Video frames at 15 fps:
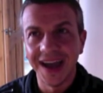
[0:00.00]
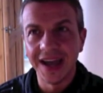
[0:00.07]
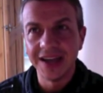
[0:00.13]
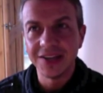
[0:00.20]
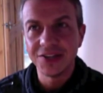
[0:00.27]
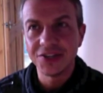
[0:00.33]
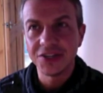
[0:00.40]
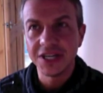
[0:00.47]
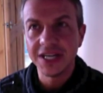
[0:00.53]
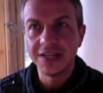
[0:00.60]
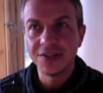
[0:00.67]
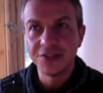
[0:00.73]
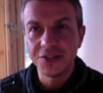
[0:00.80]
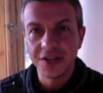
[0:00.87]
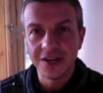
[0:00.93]
She
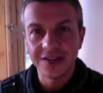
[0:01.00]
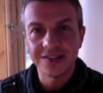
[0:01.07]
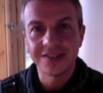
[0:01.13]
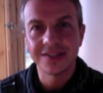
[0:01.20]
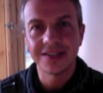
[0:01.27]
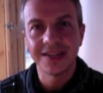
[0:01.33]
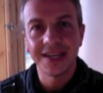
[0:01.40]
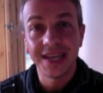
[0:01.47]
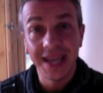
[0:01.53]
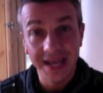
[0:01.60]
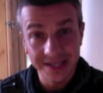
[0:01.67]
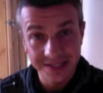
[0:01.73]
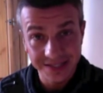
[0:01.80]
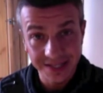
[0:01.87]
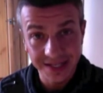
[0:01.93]
just
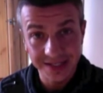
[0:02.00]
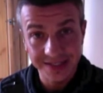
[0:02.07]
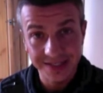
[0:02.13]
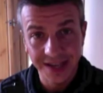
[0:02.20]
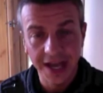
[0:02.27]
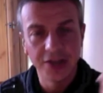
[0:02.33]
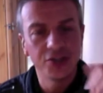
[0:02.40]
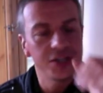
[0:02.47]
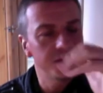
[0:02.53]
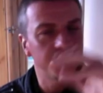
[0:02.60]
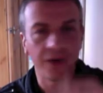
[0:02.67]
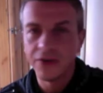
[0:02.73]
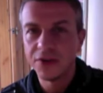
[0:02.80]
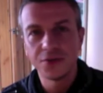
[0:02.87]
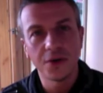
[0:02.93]
gets it, and she's
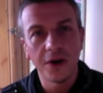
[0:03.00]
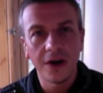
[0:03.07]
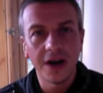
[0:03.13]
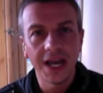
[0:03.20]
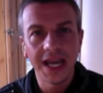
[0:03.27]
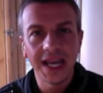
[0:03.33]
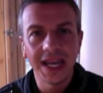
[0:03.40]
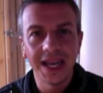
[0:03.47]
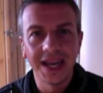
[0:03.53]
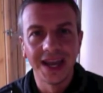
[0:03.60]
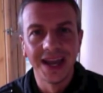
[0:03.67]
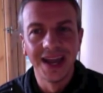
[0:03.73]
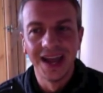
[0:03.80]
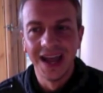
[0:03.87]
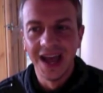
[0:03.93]
very dry,
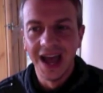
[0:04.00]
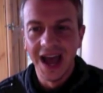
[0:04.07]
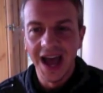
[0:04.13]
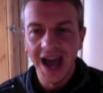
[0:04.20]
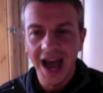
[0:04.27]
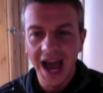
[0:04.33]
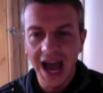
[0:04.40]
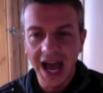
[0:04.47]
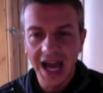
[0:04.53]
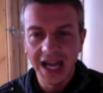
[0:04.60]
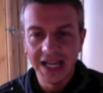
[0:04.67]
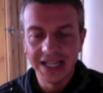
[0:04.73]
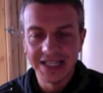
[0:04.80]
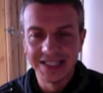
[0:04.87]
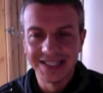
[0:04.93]

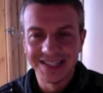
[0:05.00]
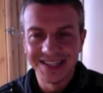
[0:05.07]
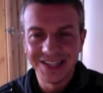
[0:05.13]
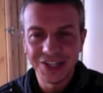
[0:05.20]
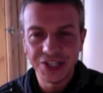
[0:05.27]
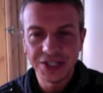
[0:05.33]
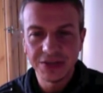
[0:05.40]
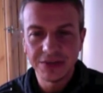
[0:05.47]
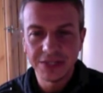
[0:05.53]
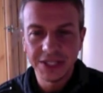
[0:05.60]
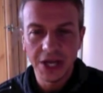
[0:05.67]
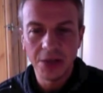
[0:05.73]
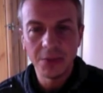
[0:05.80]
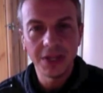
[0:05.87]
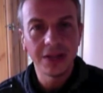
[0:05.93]
and she'll
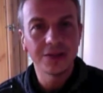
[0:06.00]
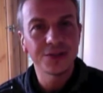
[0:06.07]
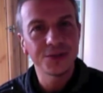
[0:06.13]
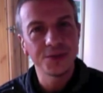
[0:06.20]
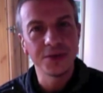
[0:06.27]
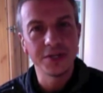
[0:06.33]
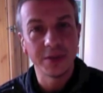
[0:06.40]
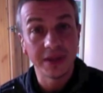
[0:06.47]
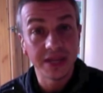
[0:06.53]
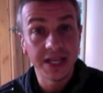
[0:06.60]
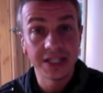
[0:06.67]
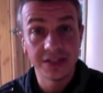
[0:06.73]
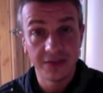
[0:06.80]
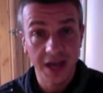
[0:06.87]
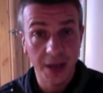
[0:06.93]
tell me little stories about
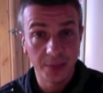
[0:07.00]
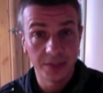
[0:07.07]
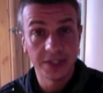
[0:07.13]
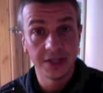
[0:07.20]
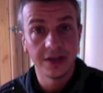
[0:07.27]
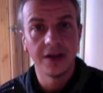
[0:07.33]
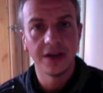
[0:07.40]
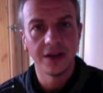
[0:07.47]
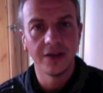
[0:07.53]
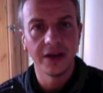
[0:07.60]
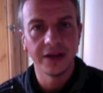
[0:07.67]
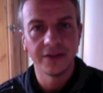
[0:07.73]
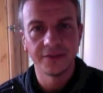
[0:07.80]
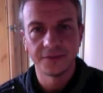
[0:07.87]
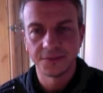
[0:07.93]
things that have happened in her
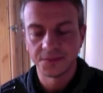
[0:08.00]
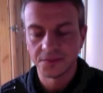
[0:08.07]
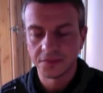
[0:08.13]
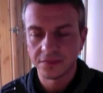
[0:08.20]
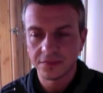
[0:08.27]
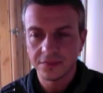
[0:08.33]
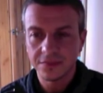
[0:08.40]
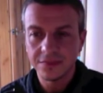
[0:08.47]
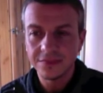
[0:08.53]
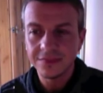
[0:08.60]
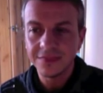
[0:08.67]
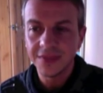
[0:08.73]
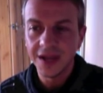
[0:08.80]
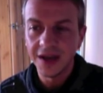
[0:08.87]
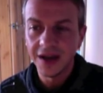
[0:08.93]
life,
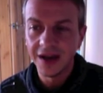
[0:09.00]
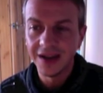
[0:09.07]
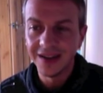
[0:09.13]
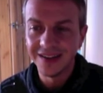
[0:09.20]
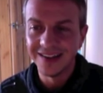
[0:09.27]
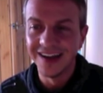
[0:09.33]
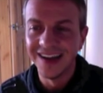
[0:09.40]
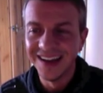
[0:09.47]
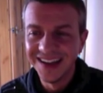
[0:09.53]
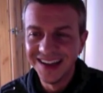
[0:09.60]
and I'll